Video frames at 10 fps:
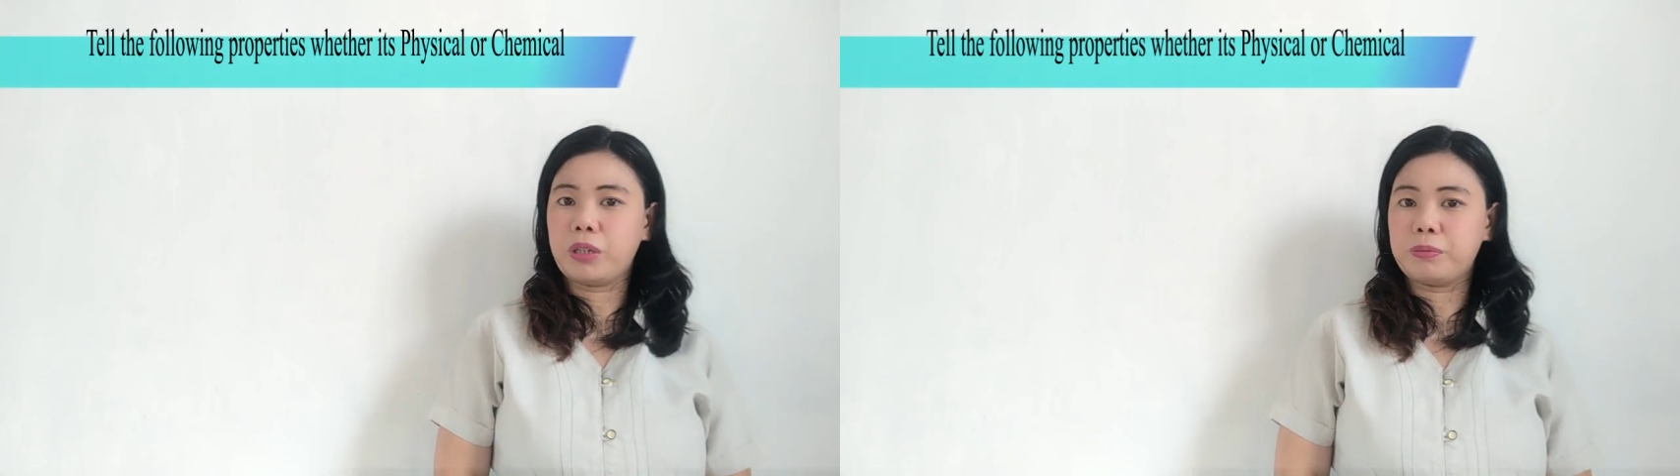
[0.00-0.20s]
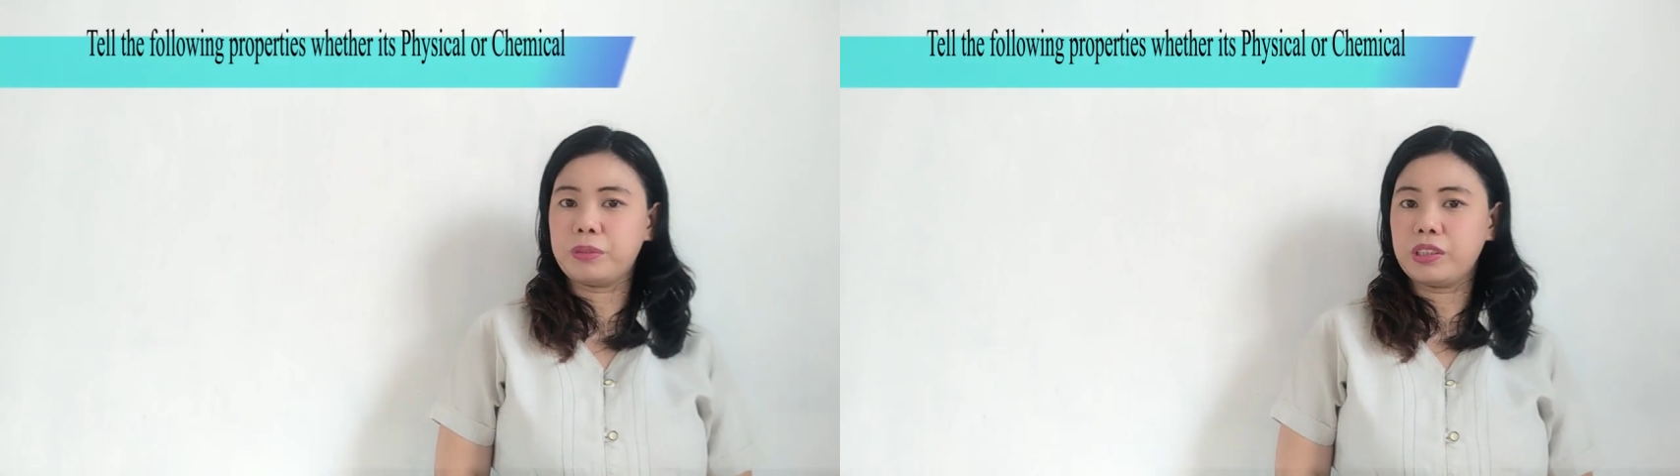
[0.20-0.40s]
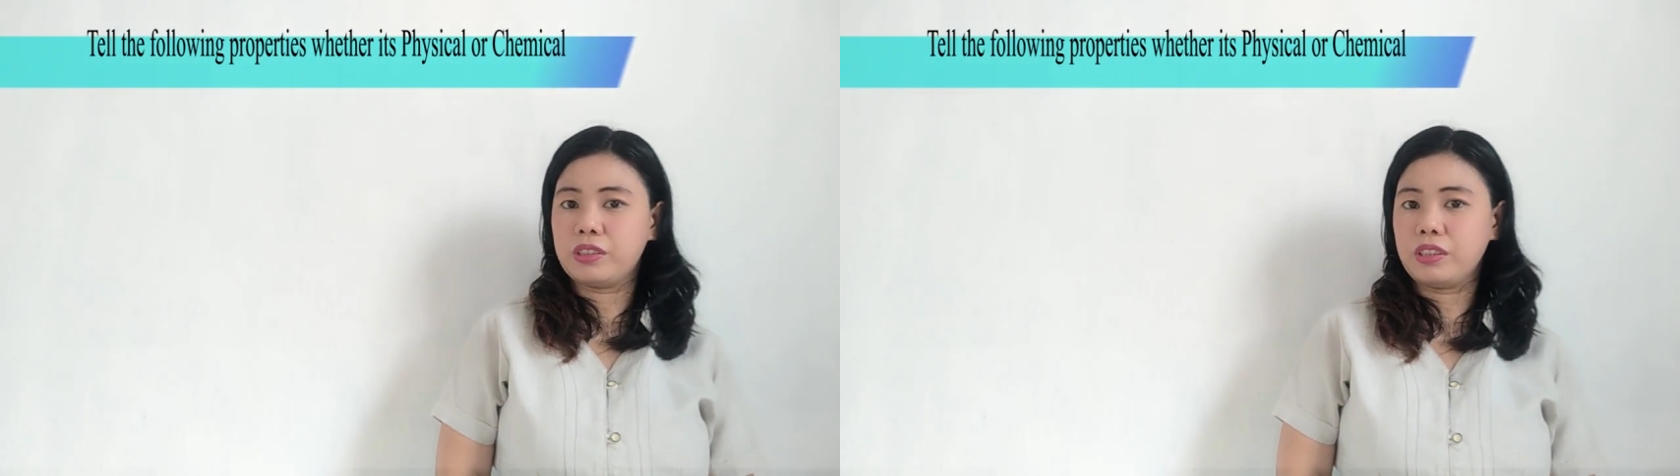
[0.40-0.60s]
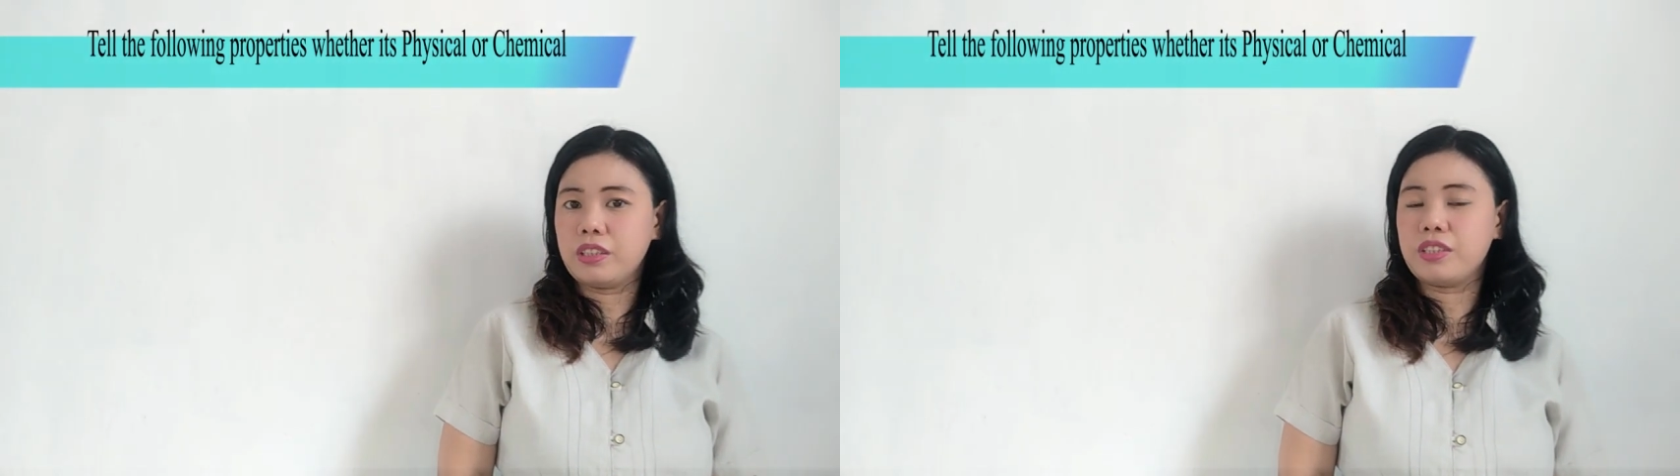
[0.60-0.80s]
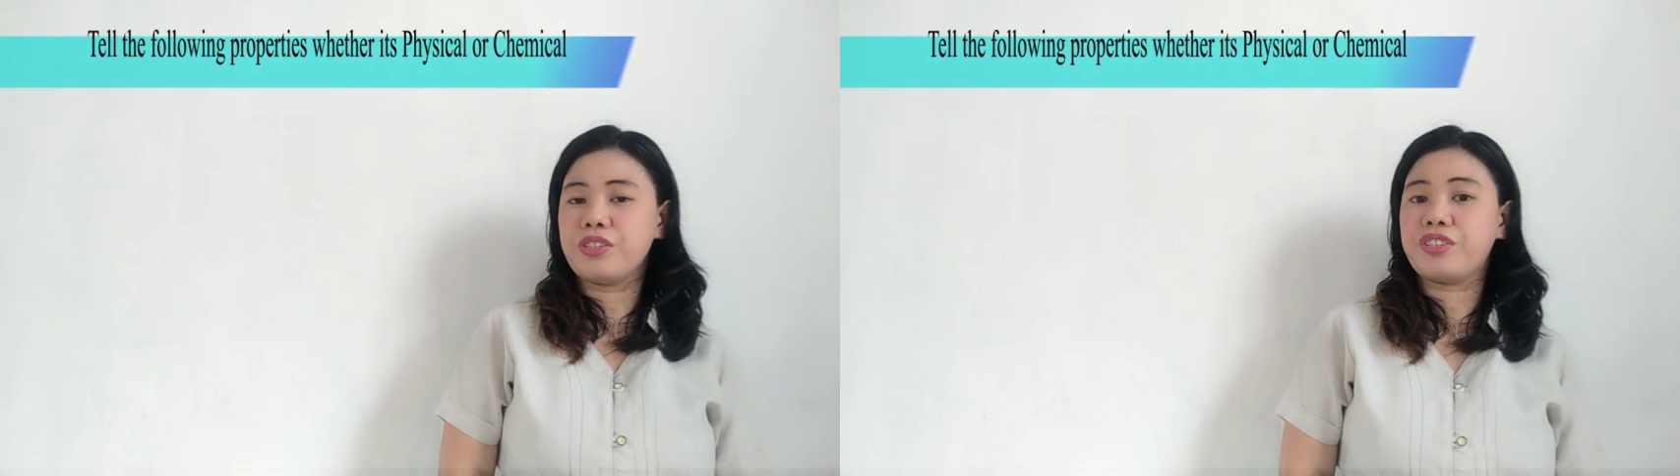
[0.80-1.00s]

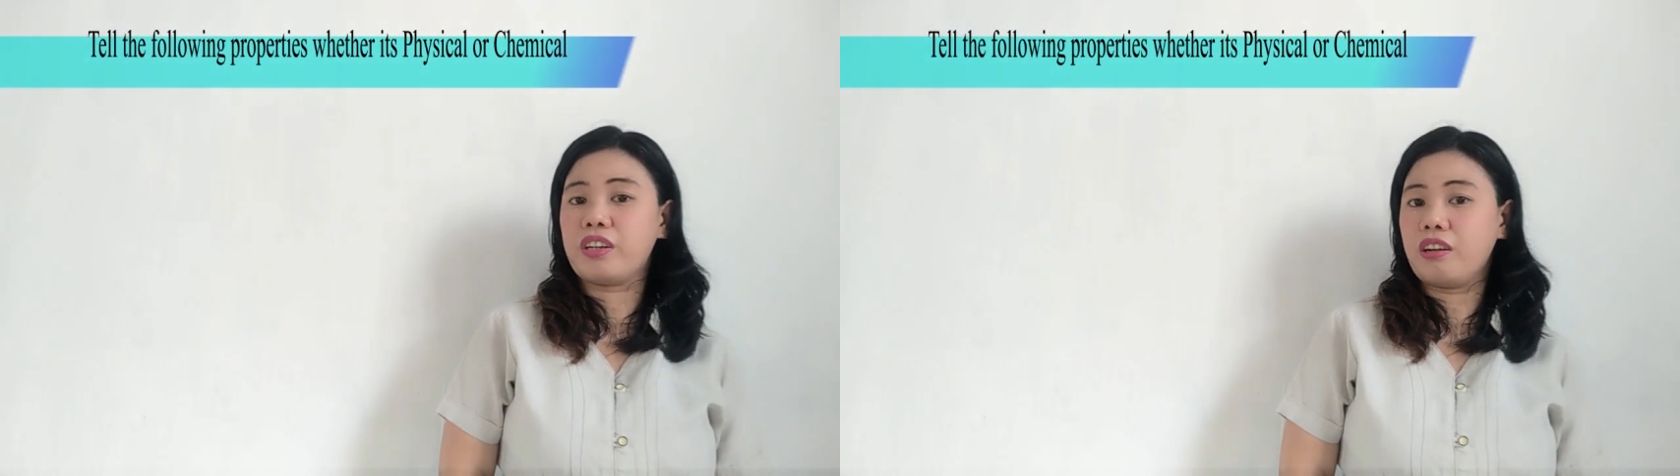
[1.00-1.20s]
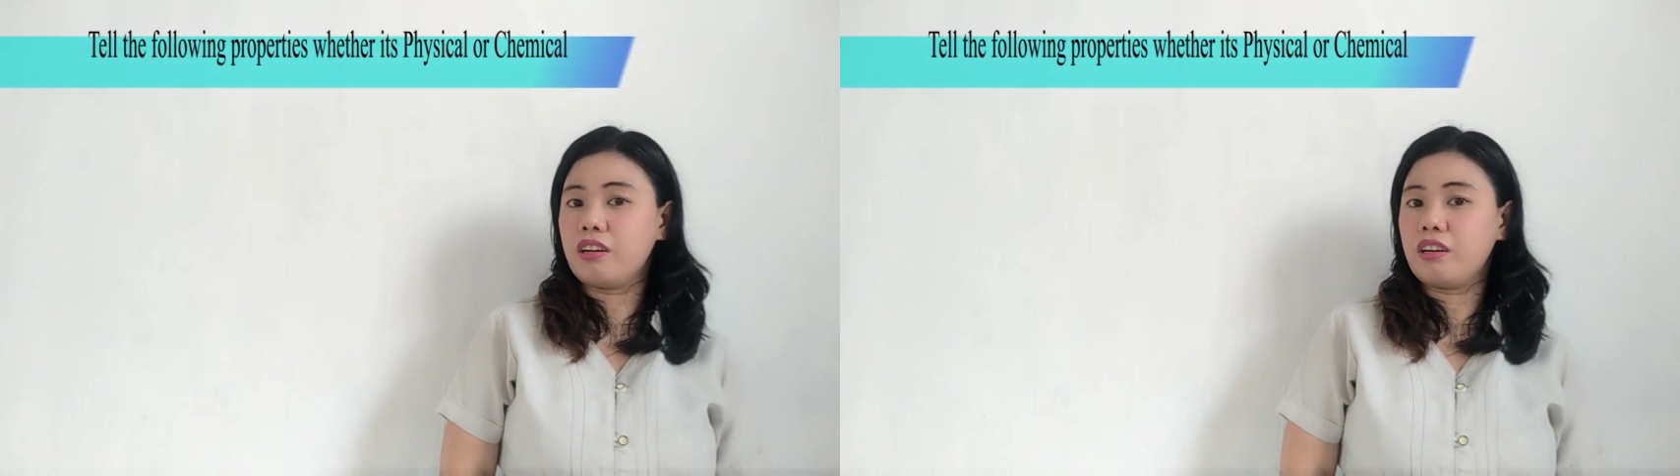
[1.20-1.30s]
properties